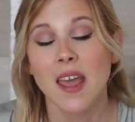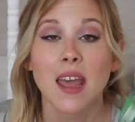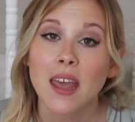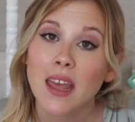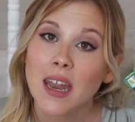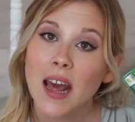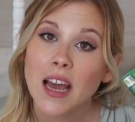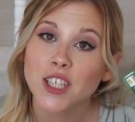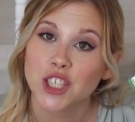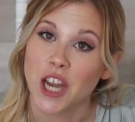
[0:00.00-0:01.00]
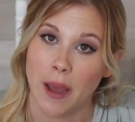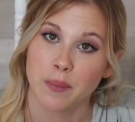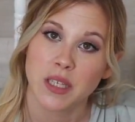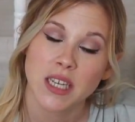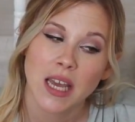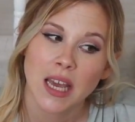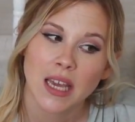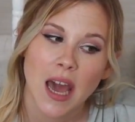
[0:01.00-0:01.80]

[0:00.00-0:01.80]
then a chapstick.